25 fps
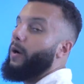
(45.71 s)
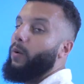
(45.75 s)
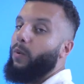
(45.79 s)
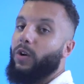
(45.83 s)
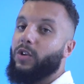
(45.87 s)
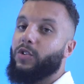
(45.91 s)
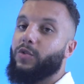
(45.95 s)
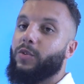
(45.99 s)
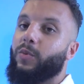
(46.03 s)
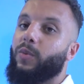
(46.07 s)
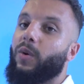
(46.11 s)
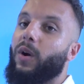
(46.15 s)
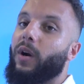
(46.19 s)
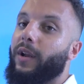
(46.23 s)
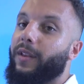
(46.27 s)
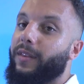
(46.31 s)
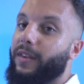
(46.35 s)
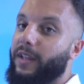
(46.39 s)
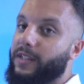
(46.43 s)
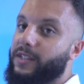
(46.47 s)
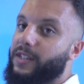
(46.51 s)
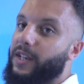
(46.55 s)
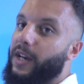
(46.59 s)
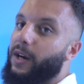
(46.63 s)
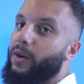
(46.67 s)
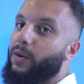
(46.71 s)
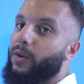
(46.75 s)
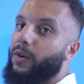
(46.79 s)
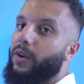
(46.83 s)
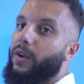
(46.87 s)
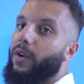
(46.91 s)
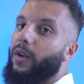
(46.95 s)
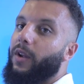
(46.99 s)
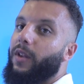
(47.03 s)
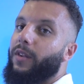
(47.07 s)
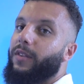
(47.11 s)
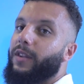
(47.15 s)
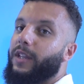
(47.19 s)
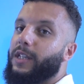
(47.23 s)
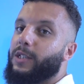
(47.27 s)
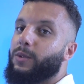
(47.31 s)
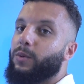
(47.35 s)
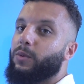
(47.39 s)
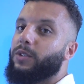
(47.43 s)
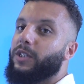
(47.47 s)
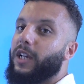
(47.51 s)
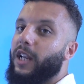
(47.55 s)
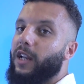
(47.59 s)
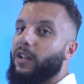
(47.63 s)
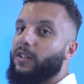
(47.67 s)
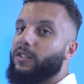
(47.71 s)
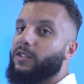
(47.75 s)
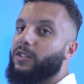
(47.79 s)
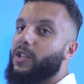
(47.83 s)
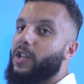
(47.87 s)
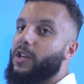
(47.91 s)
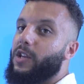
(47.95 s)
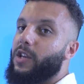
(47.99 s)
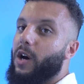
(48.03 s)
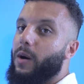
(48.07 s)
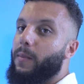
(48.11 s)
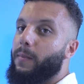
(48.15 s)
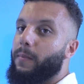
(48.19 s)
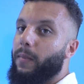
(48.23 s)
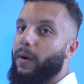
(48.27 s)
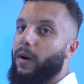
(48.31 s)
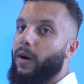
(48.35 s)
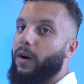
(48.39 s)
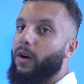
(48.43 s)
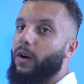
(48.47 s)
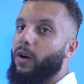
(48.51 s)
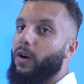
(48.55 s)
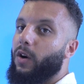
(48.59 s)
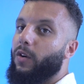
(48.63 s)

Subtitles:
Now once we work this out, this will tell us the number